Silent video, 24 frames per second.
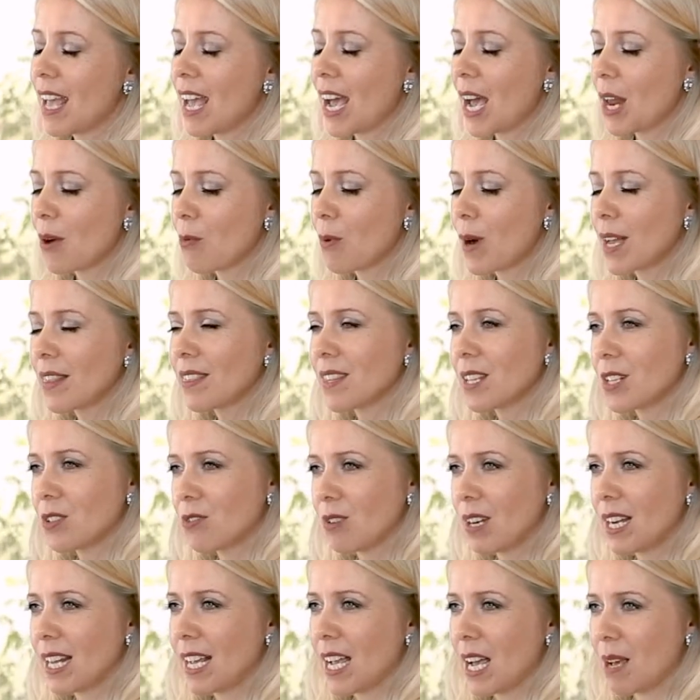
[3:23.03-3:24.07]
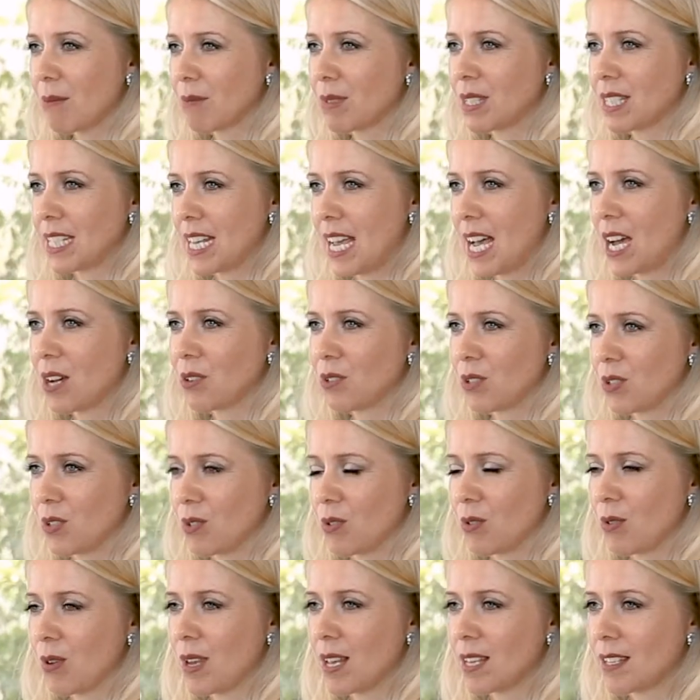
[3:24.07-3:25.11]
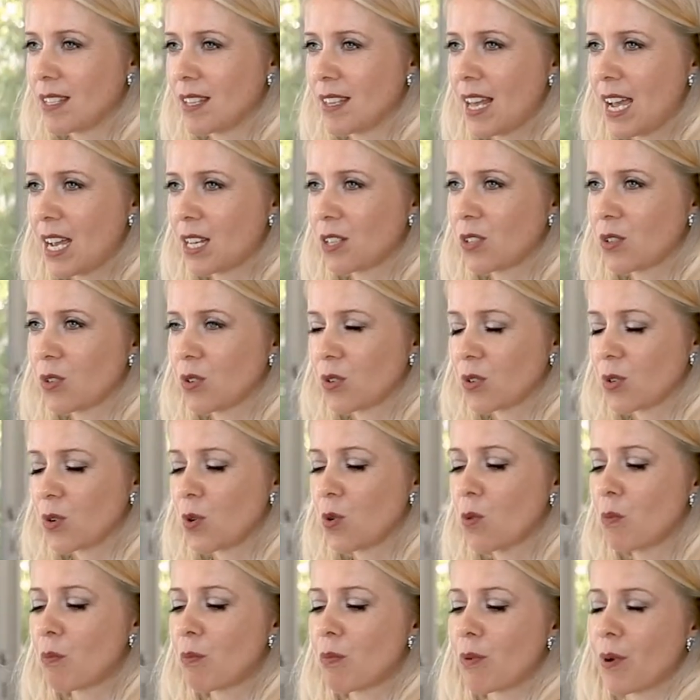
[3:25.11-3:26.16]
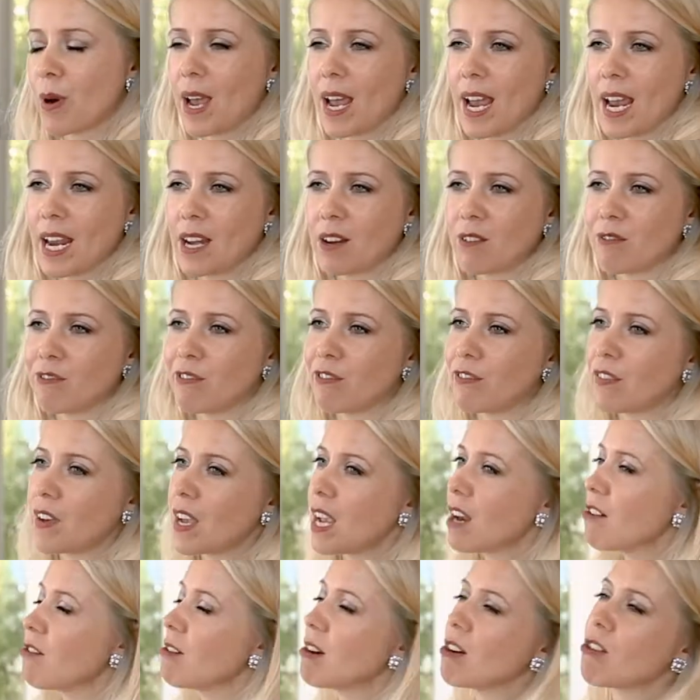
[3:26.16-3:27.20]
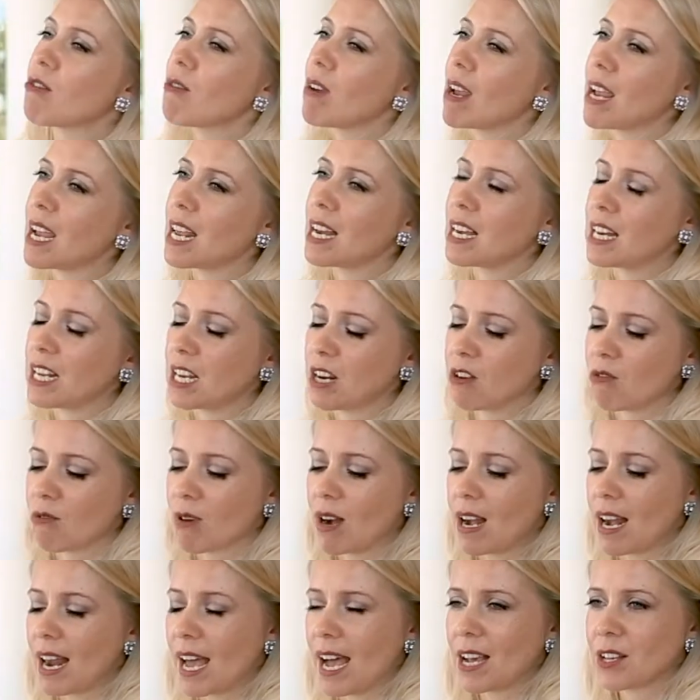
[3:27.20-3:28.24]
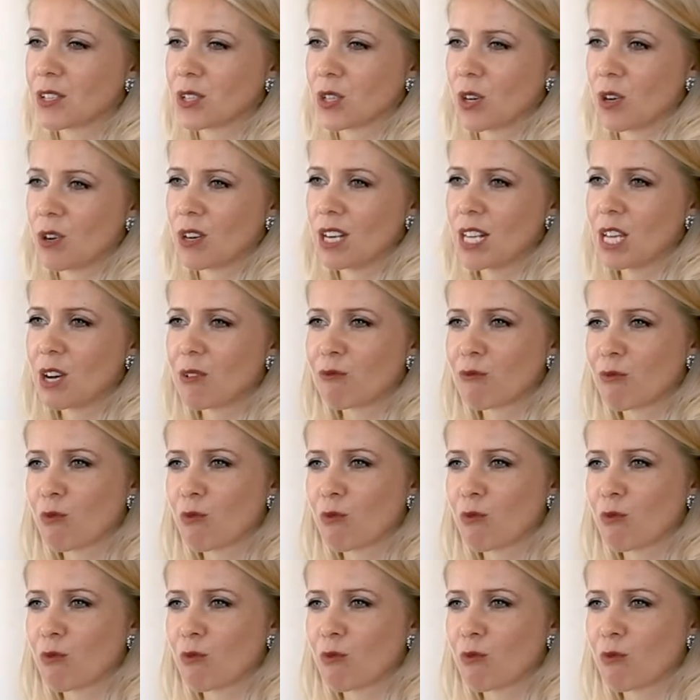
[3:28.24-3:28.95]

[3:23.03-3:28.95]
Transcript: And what that really comes down to is that your brain very rarely relies only of